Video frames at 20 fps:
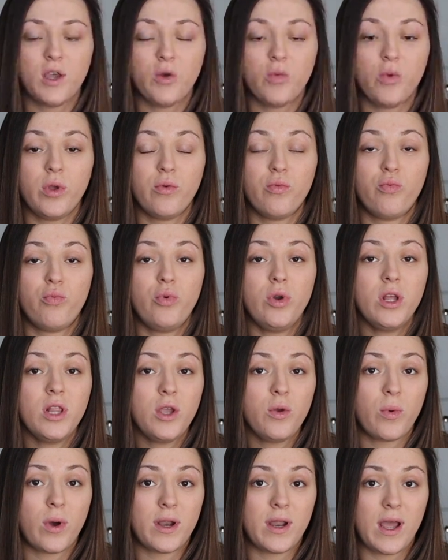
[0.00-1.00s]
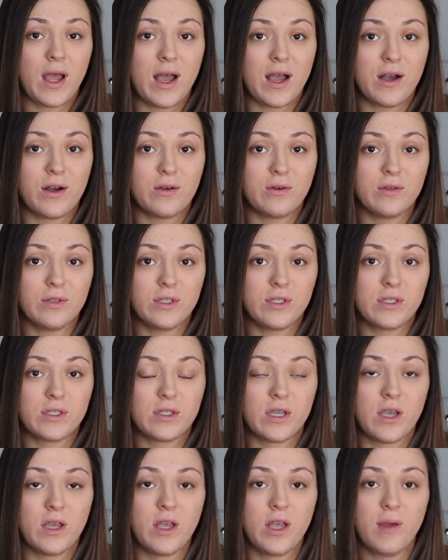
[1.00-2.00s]
We really want a
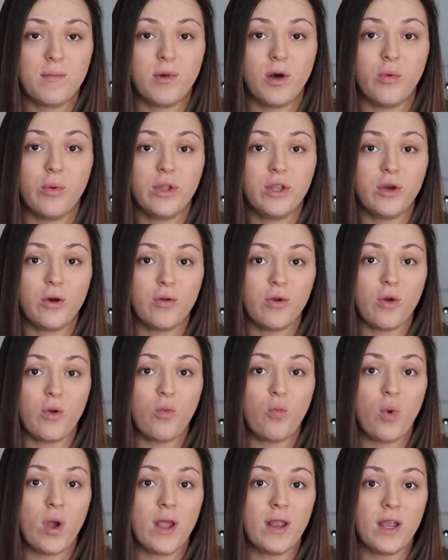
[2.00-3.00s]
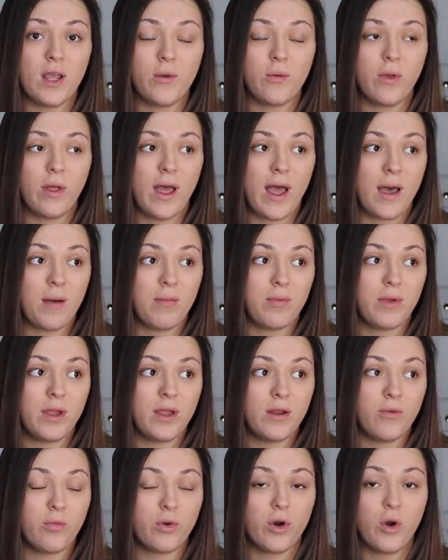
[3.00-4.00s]
house, but we don't know when it will
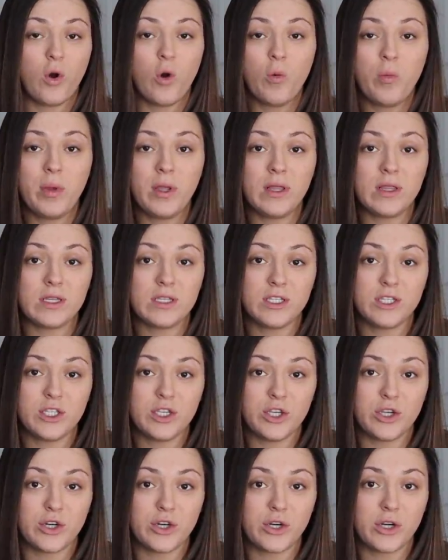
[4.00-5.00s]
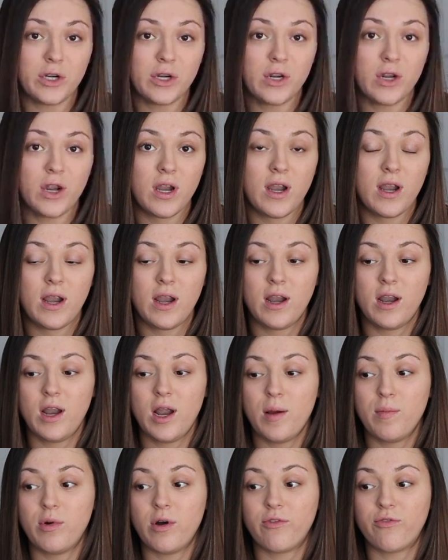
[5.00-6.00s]
happen. We're hoping this year.
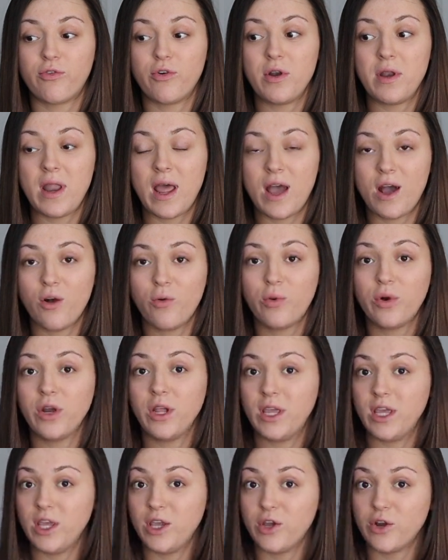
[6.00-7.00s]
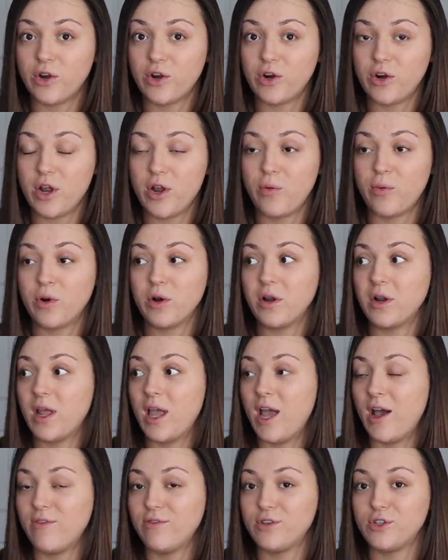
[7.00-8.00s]
But for now, we're here and we're gonna
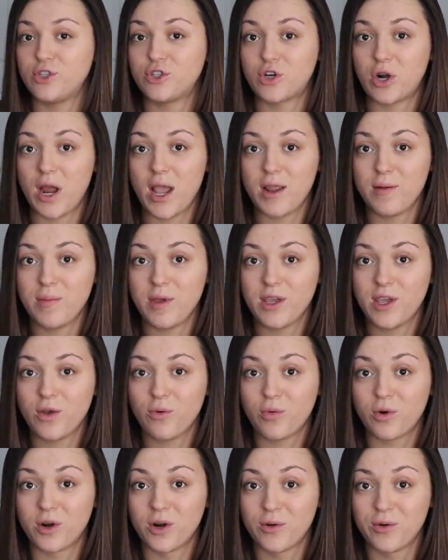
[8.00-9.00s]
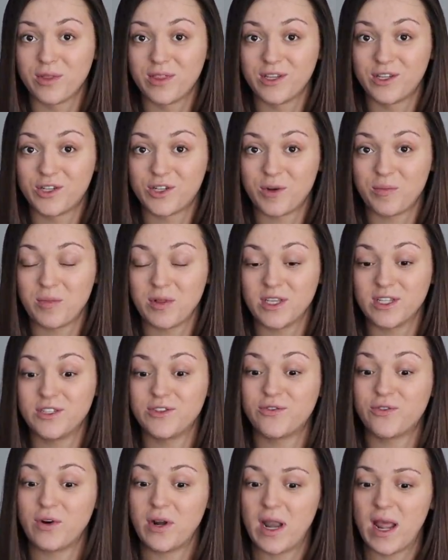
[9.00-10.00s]
have to try and make it work with the triplets
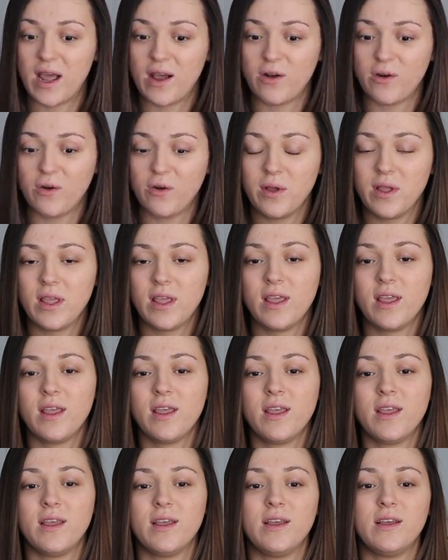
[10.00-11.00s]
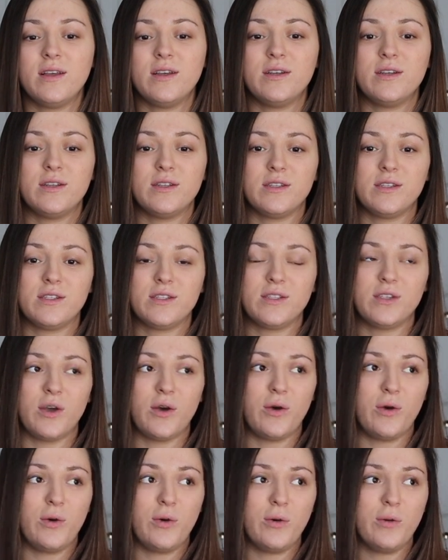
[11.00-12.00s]
for now.
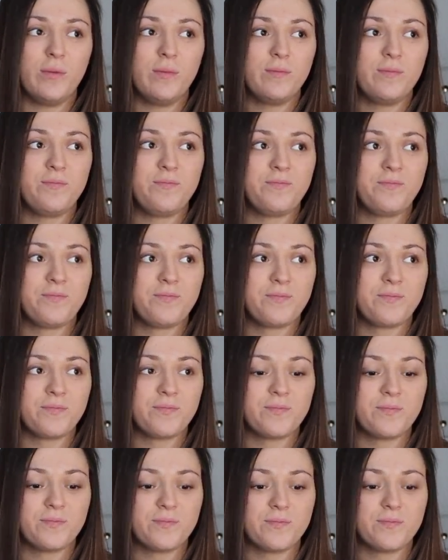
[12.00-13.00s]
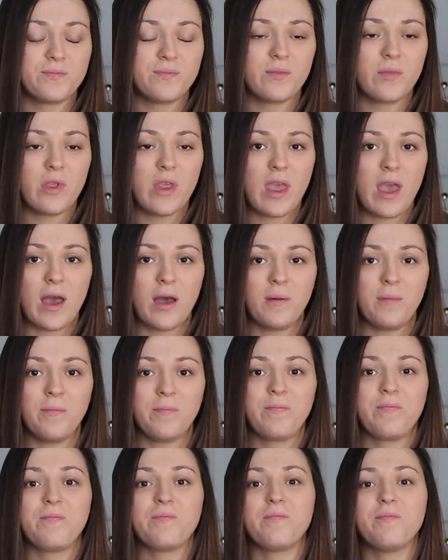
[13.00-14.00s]
So, yeah.
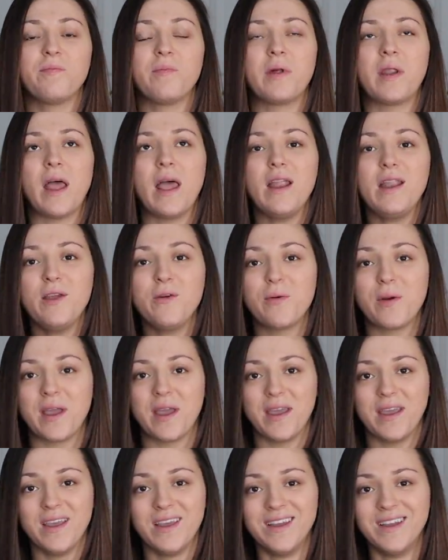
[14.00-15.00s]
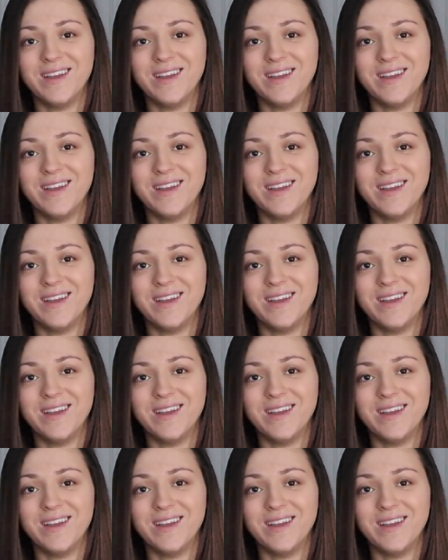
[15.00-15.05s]
But anyway,